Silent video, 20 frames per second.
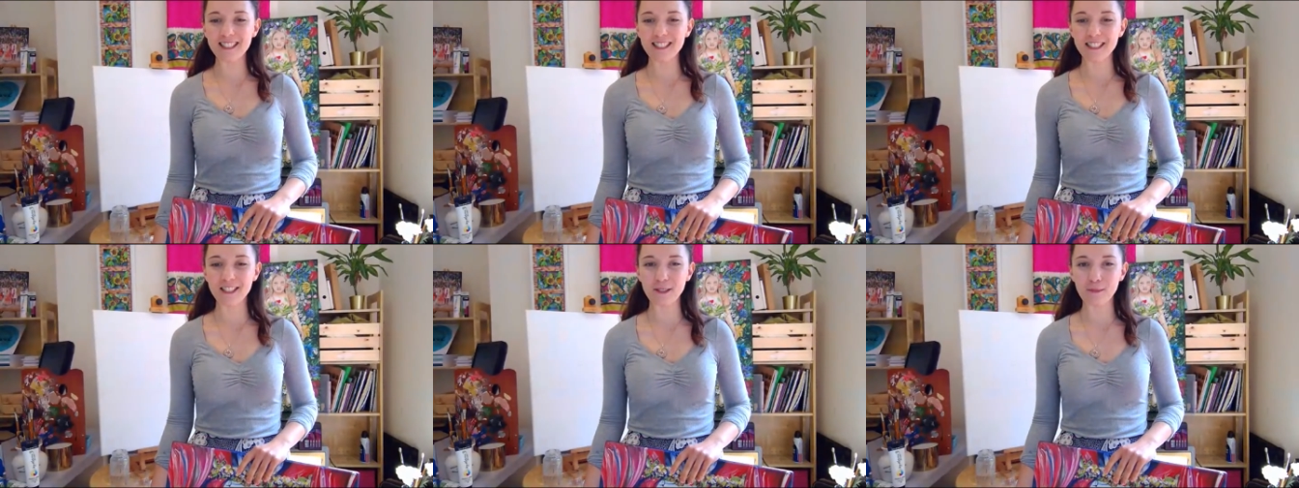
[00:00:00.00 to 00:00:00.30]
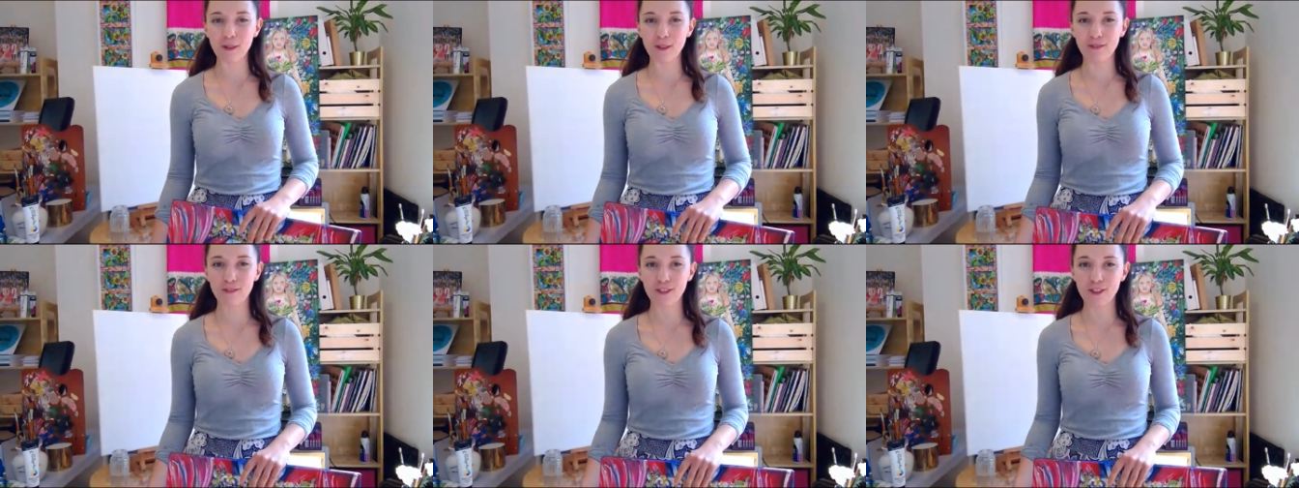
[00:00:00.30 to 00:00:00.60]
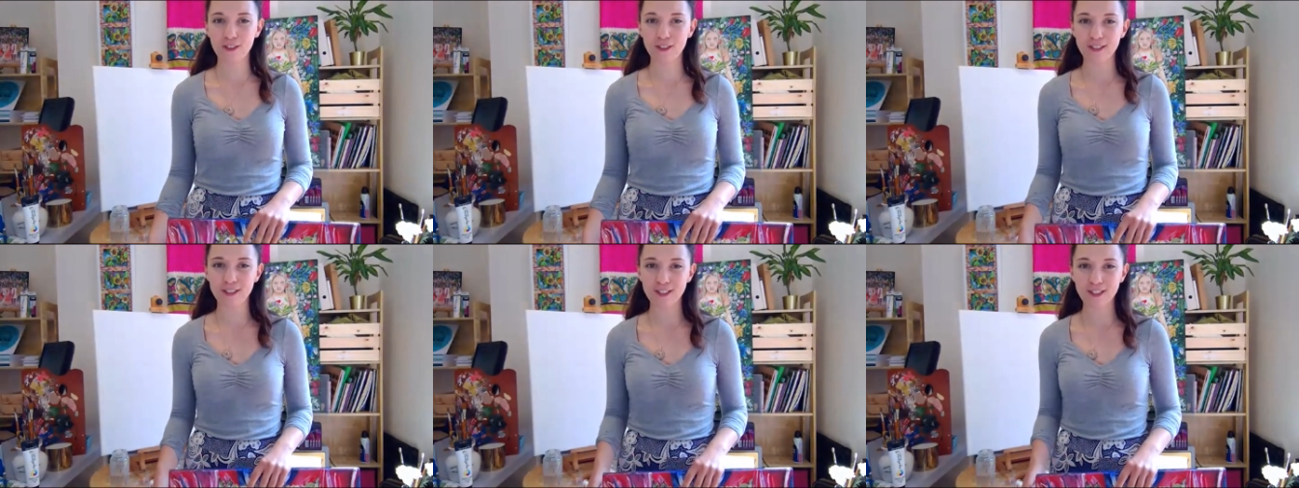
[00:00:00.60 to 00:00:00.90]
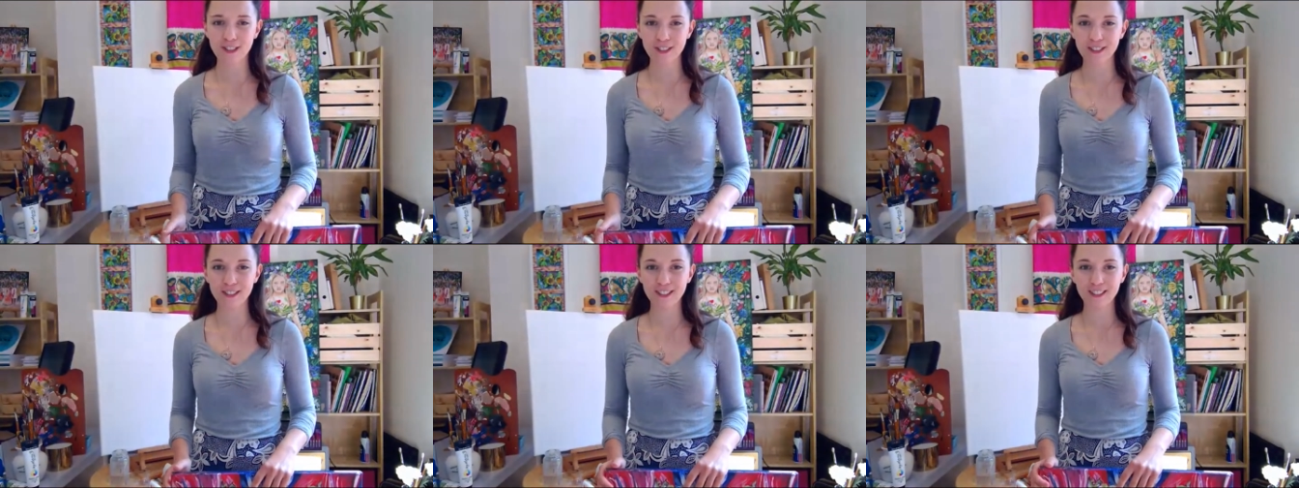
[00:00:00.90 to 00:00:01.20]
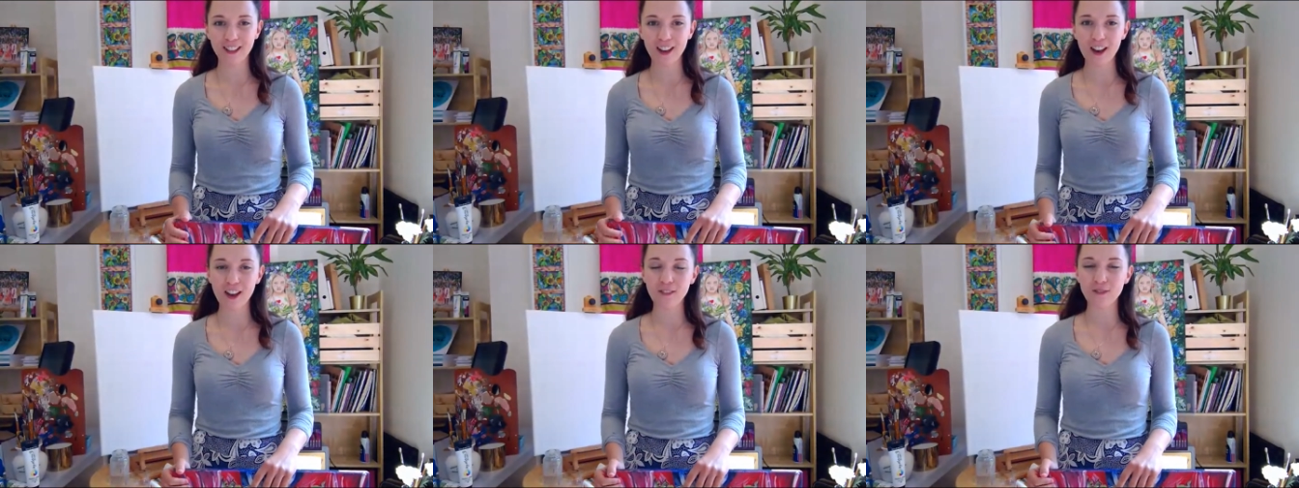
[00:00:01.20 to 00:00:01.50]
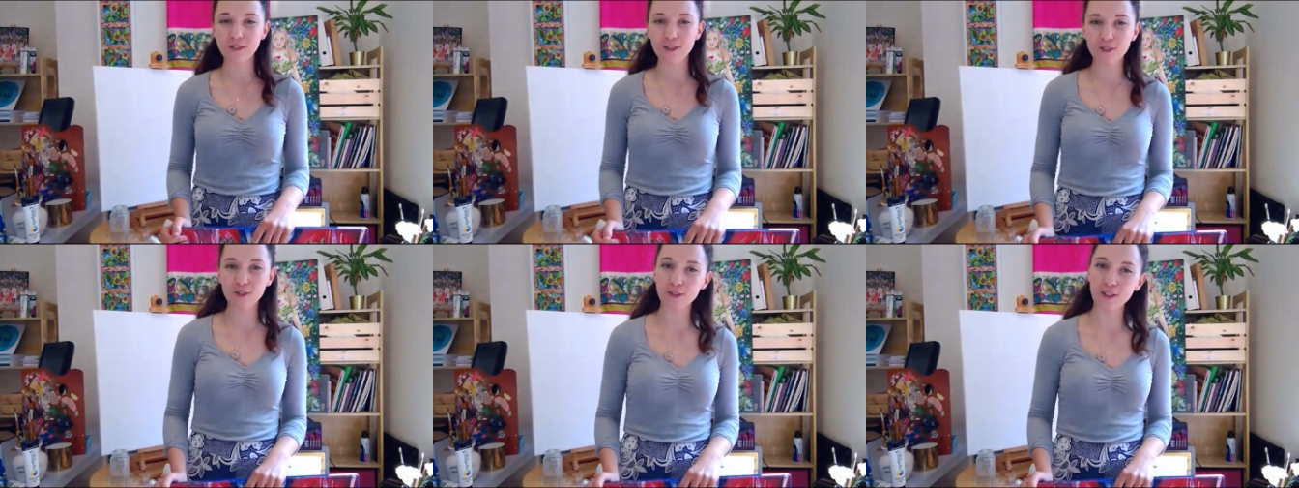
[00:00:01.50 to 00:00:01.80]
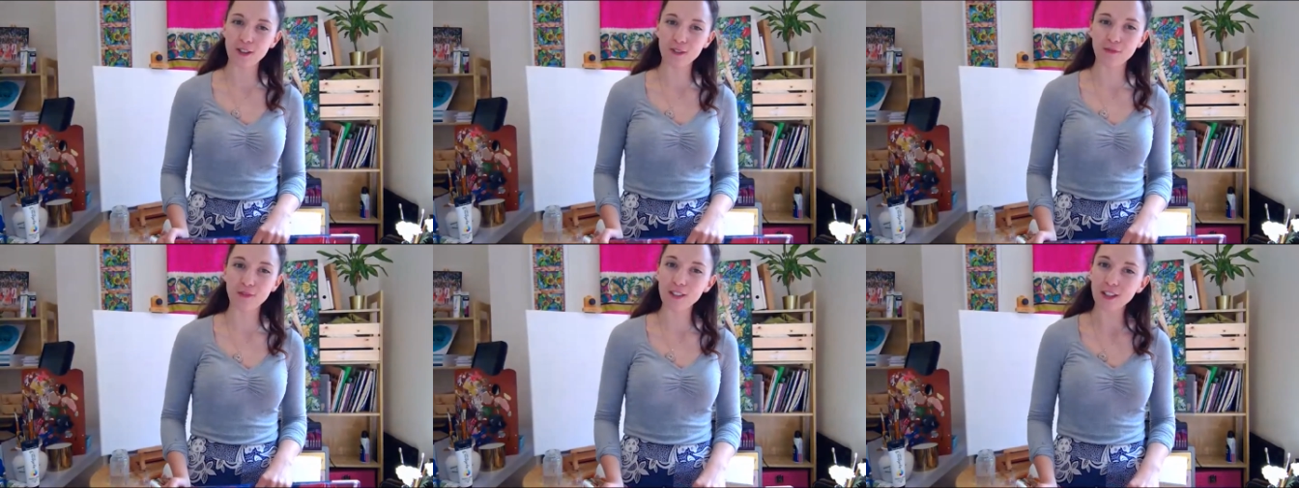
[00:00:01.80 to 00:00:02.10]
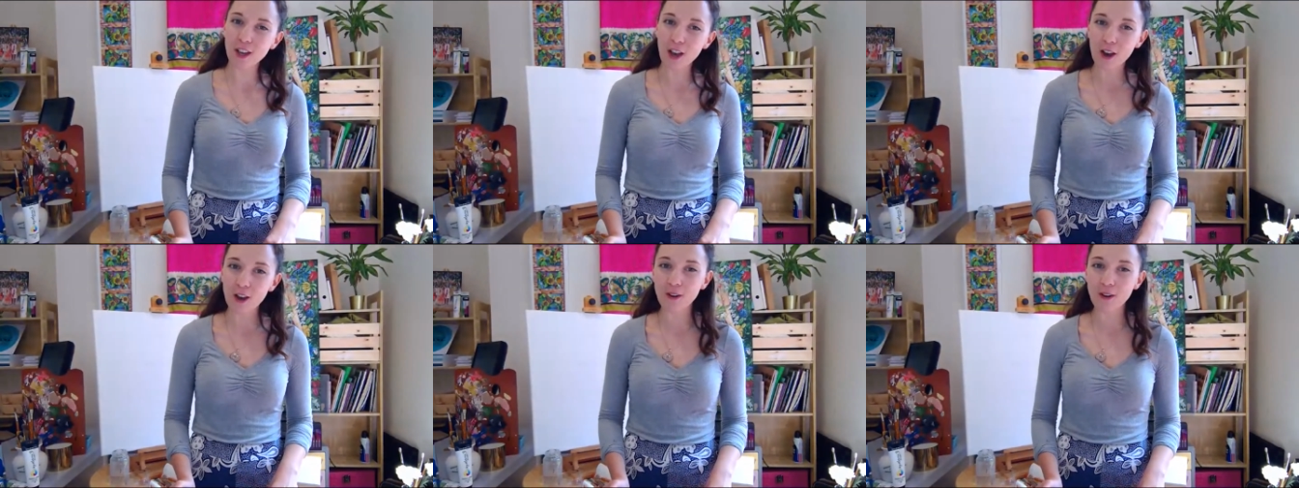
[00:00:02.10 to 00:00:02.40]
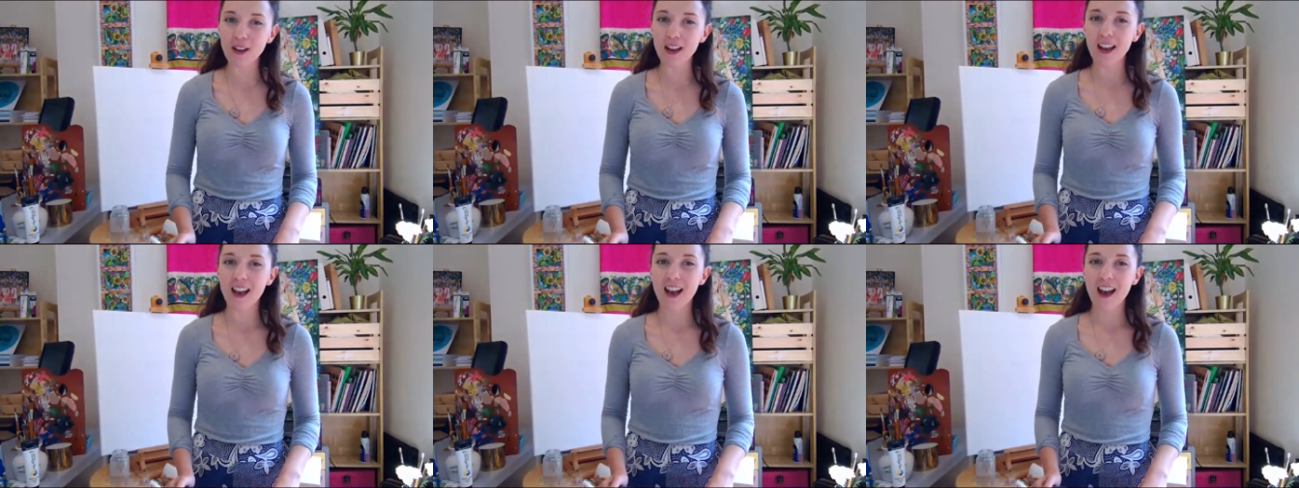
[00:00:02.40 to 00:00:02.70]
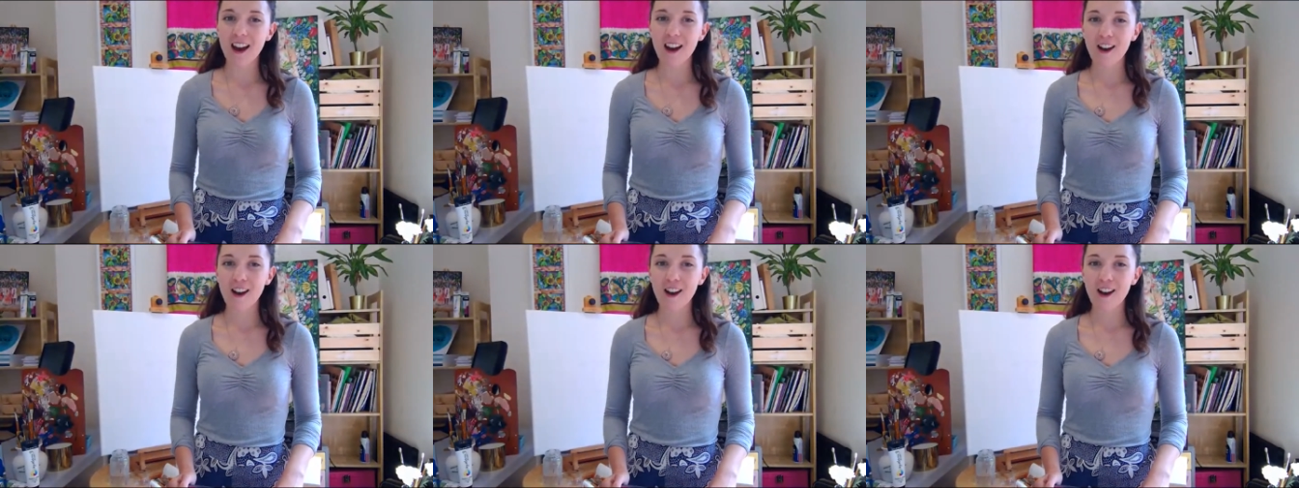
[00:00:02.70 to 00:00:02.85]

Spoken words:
This is my first live stream video.